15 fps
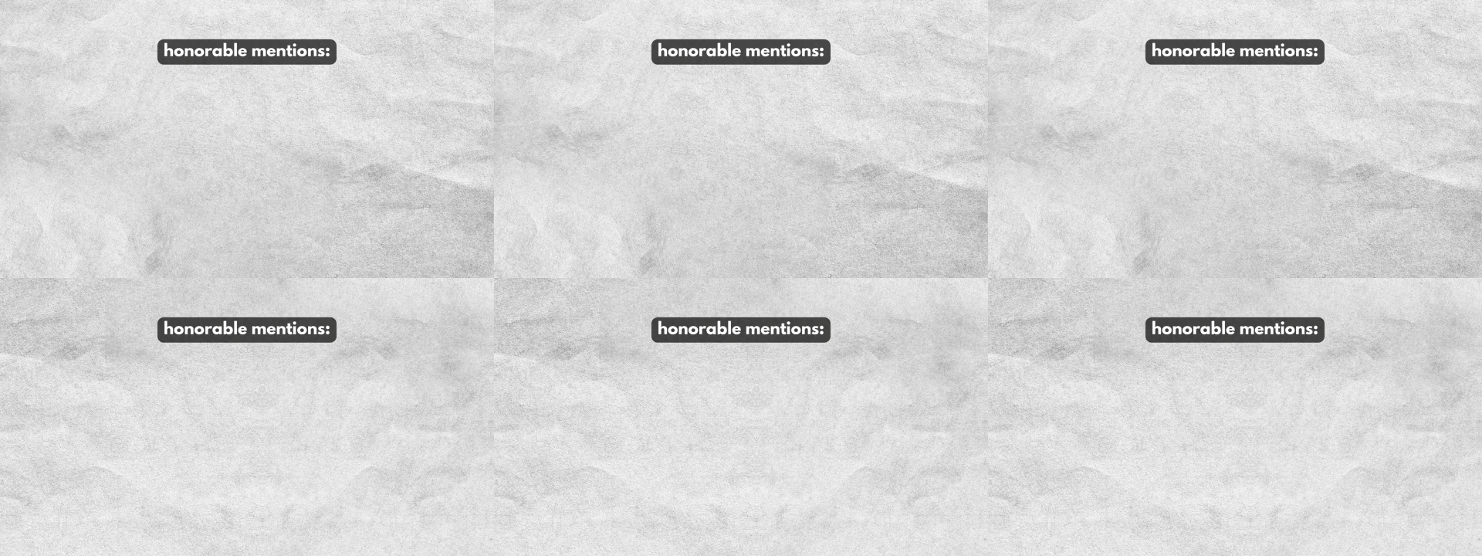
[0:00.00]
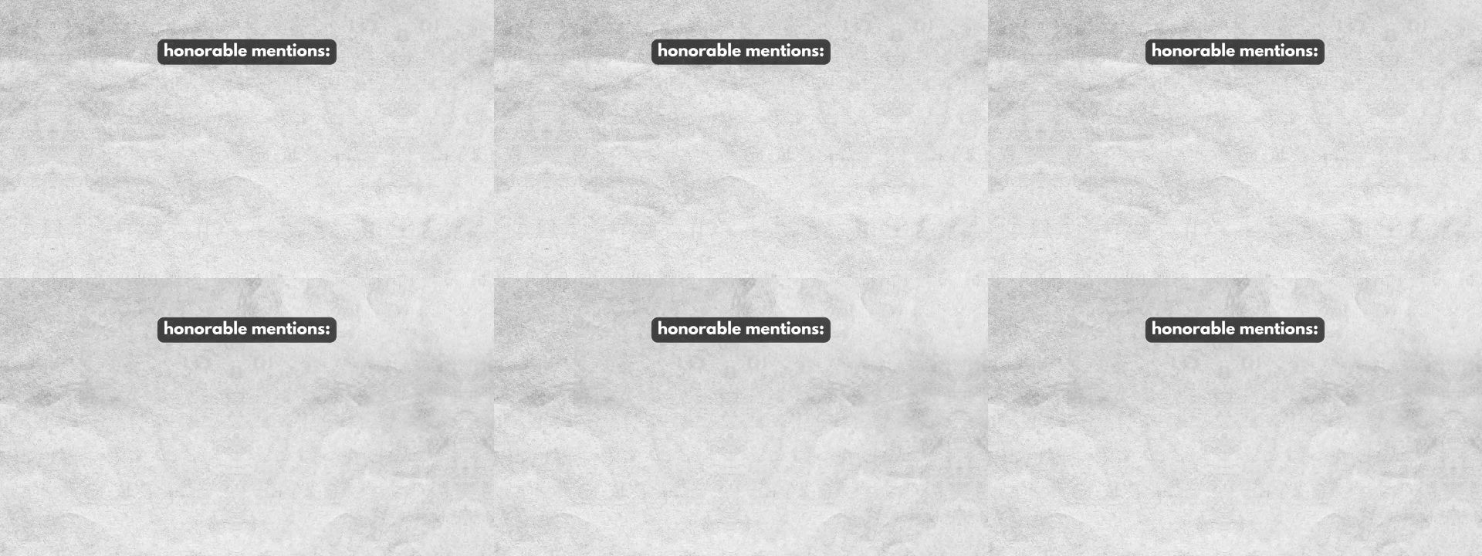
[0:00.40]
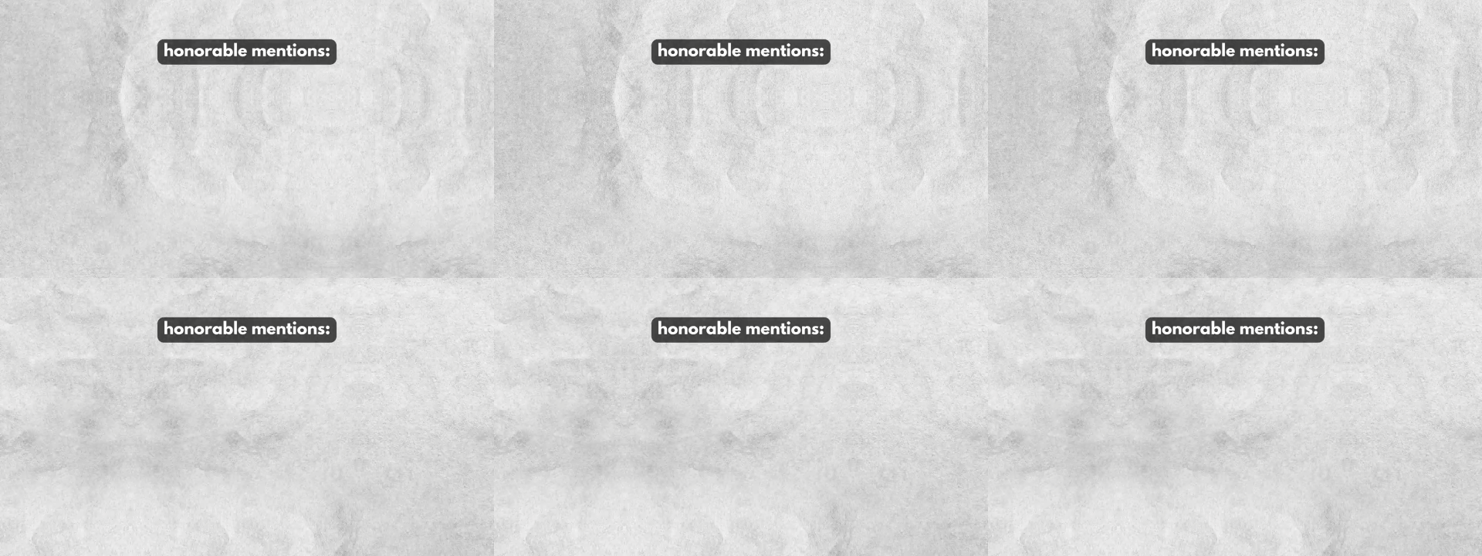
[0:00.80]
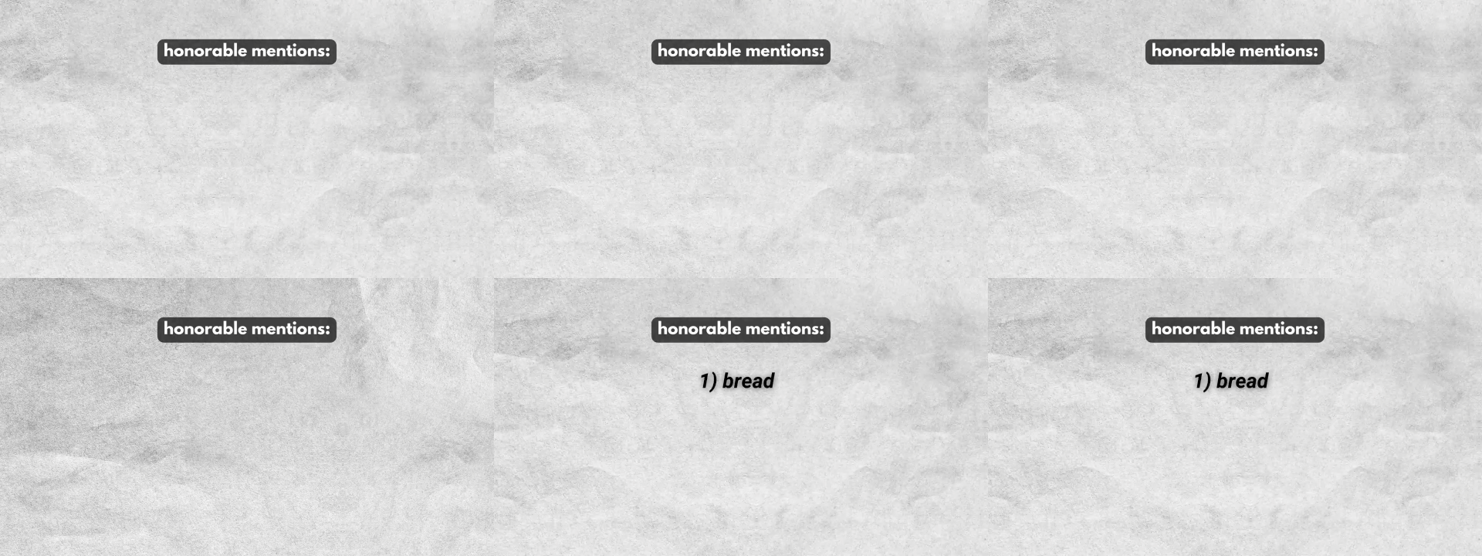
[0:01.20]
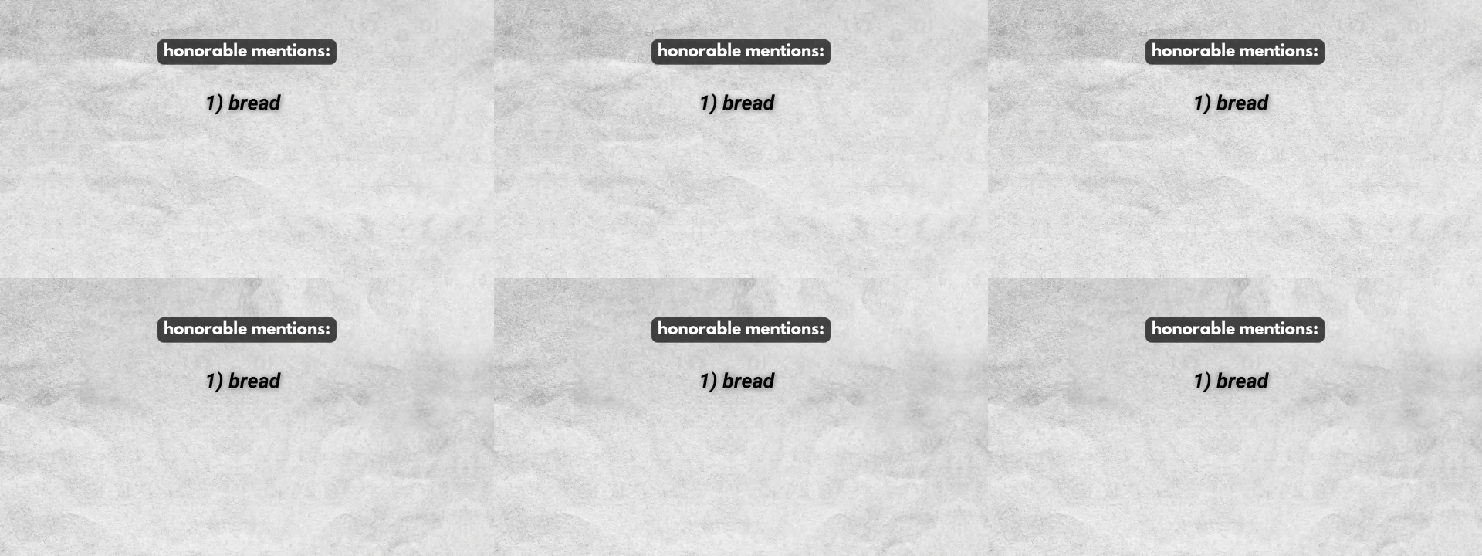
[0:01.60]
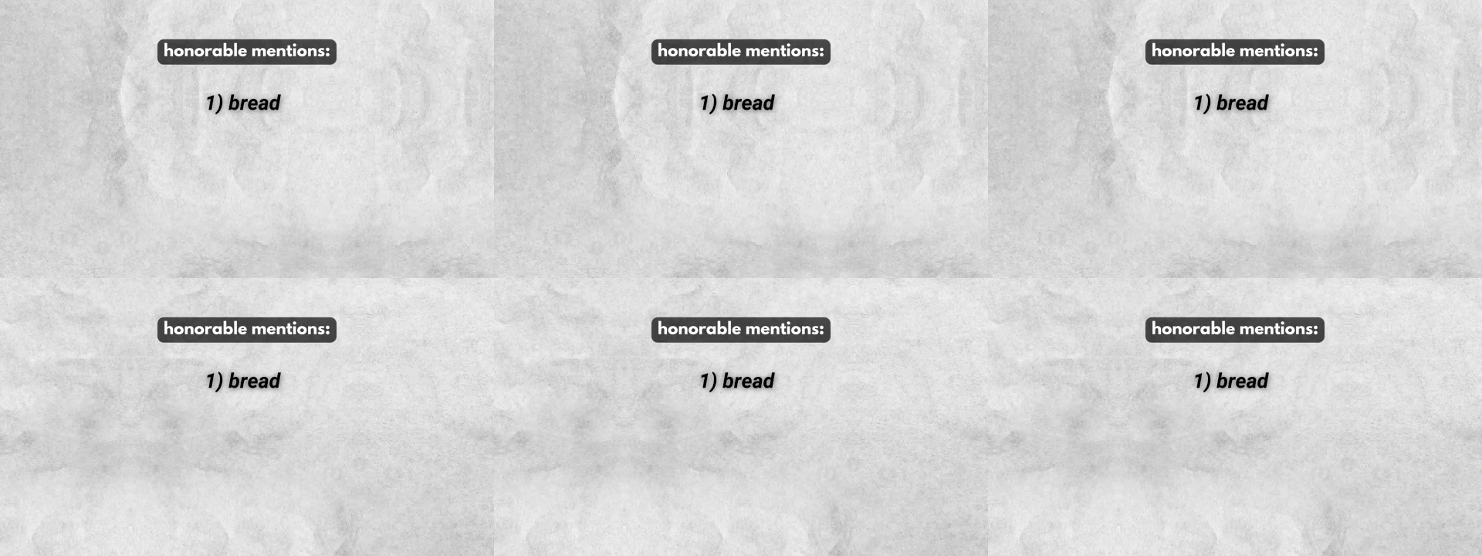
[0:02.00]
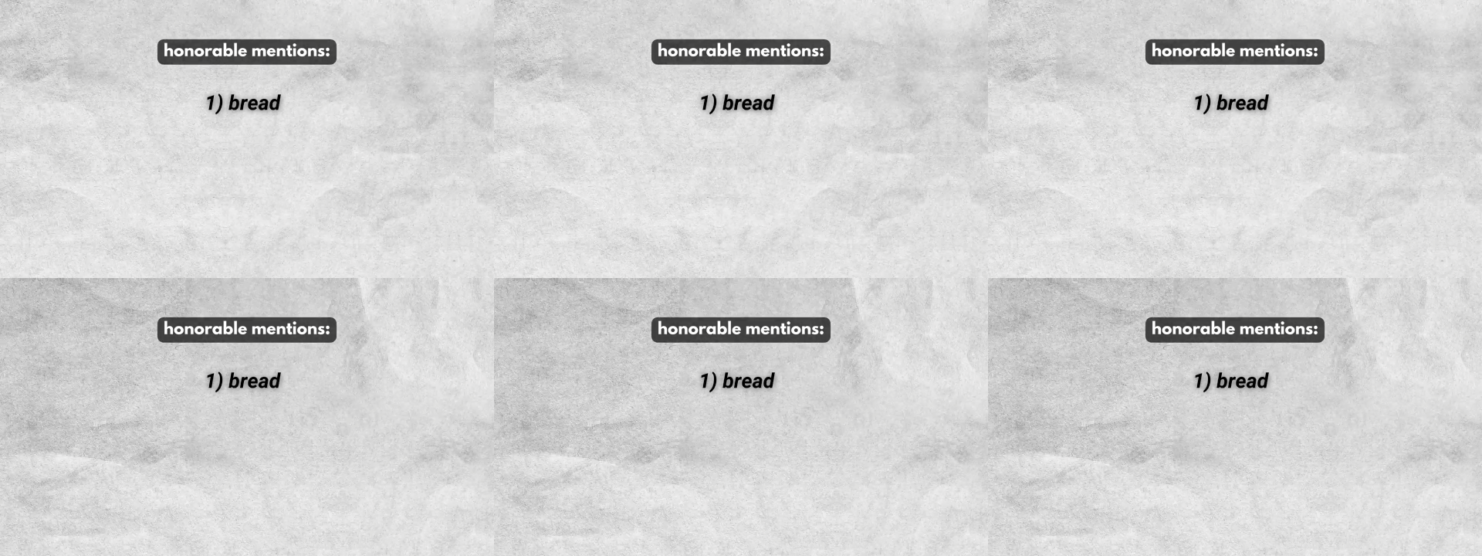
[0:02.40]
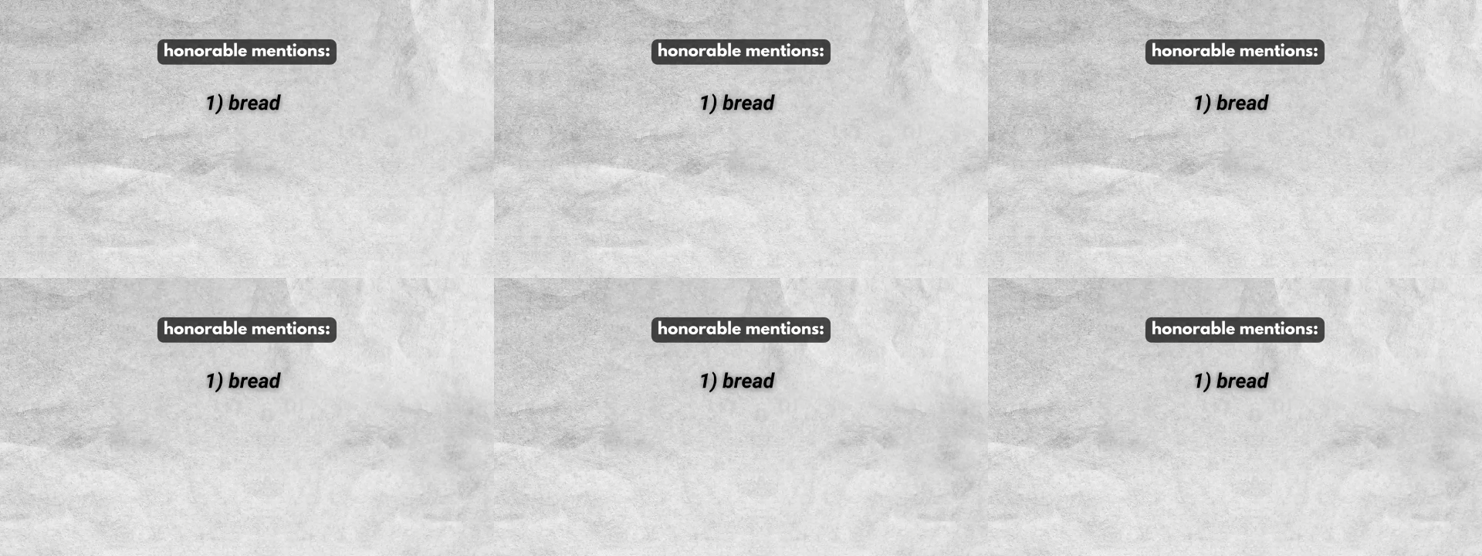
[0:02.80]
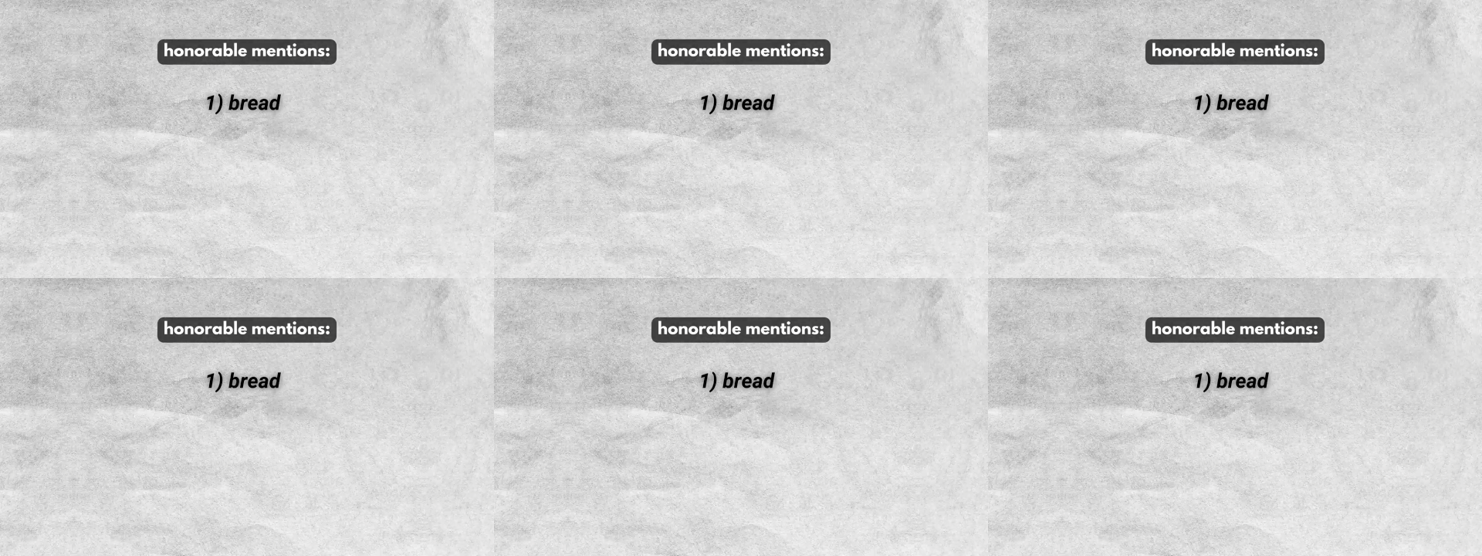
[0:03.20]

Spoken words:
[unreadable: no face in view]